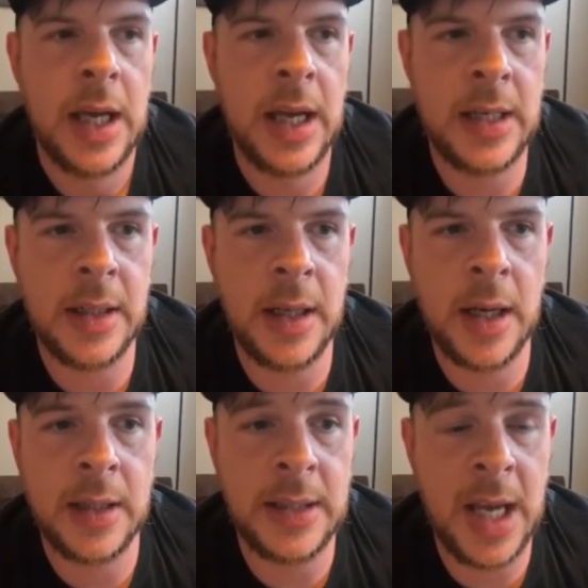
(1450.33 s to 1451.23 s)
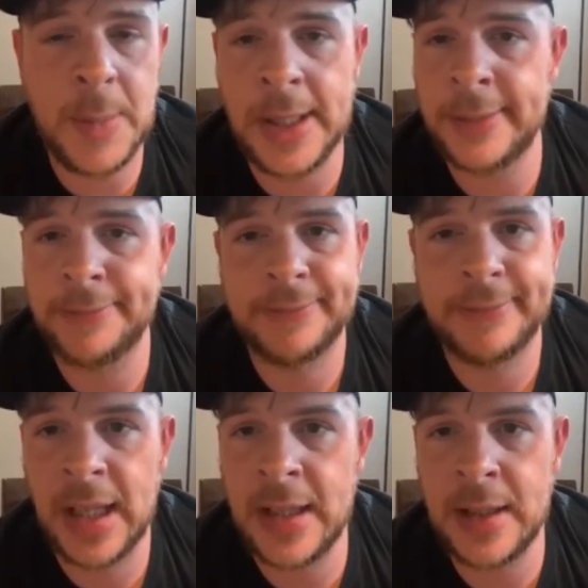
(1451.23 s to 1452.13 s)
And uh, yeah, man,
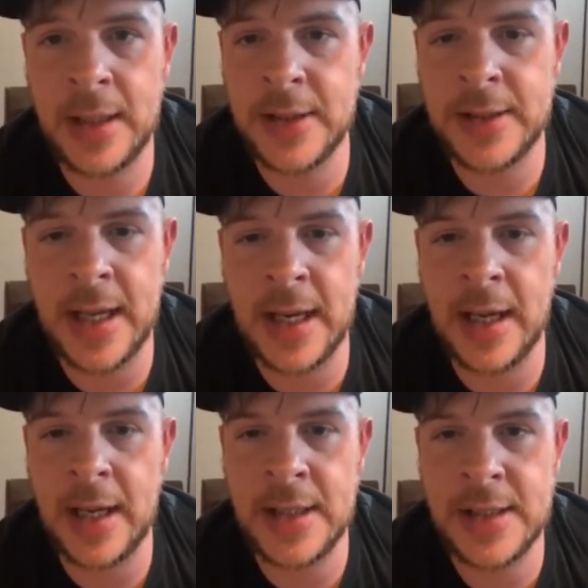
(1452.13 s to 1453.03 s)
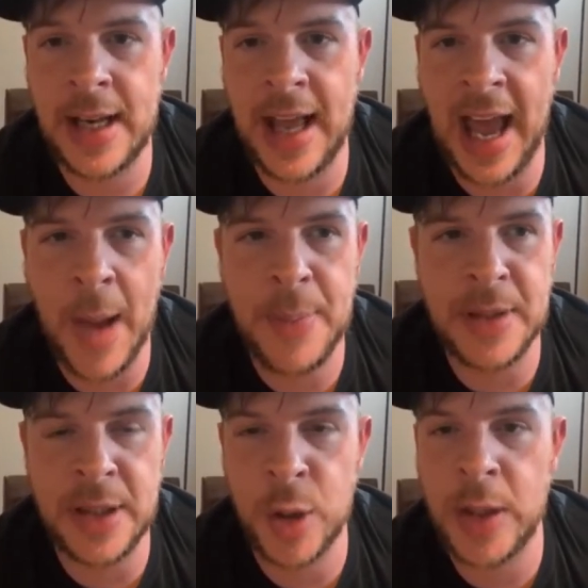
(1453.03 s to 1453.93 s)
it, it just kind of it just kind of
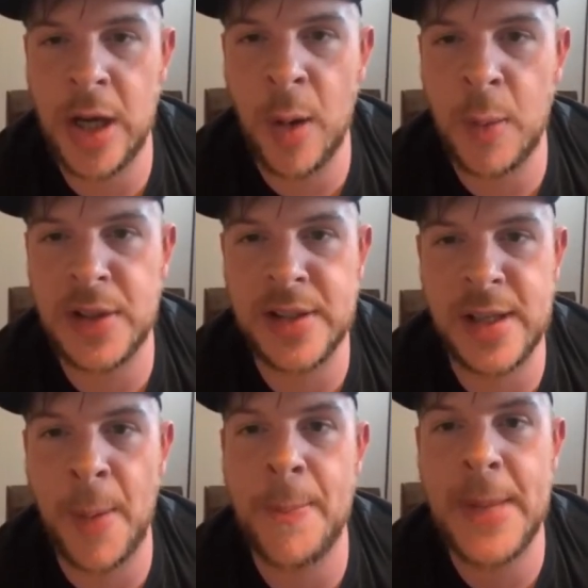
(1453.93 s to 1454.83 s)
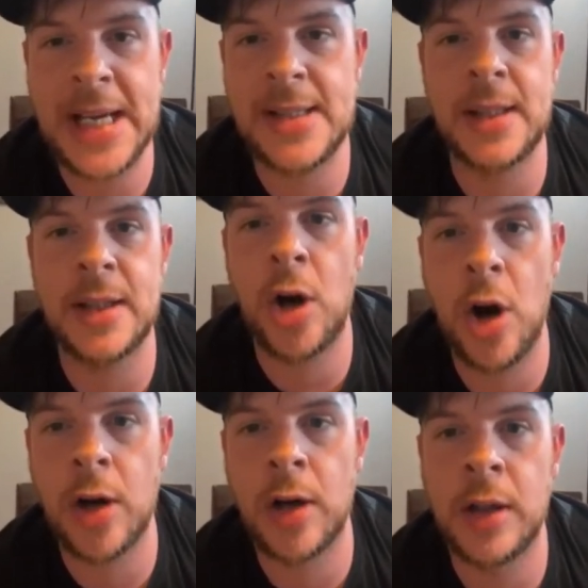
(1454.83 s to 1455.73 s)
happened, and here we are with this amazing
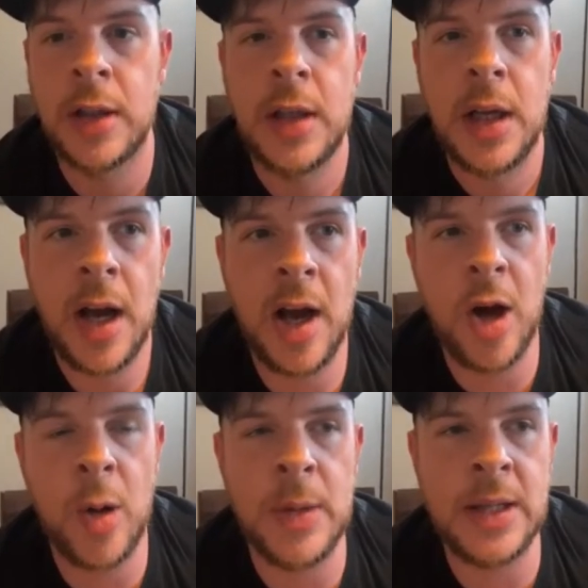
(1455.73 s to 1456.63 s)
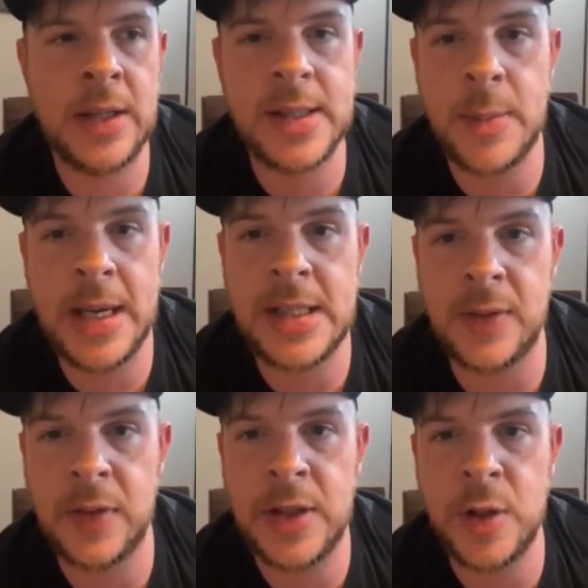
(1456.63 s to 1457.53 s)
card um, in this
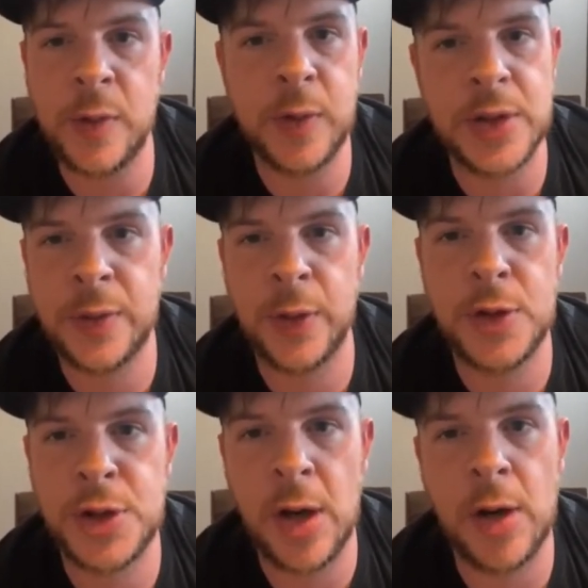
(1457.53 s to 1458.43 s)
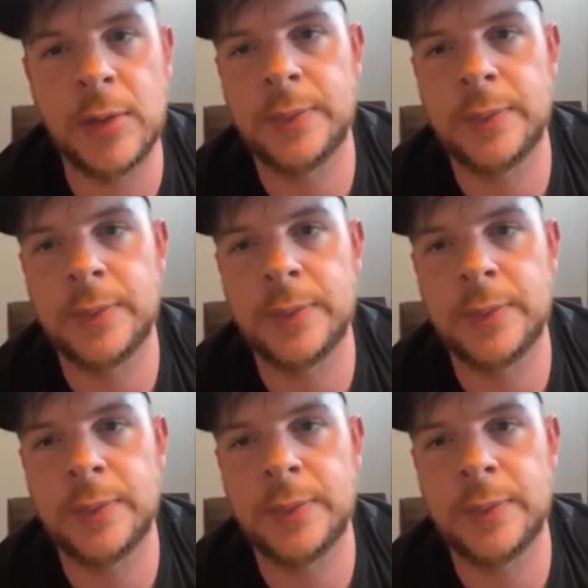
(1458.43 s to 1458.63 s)
amazing venue for this first show.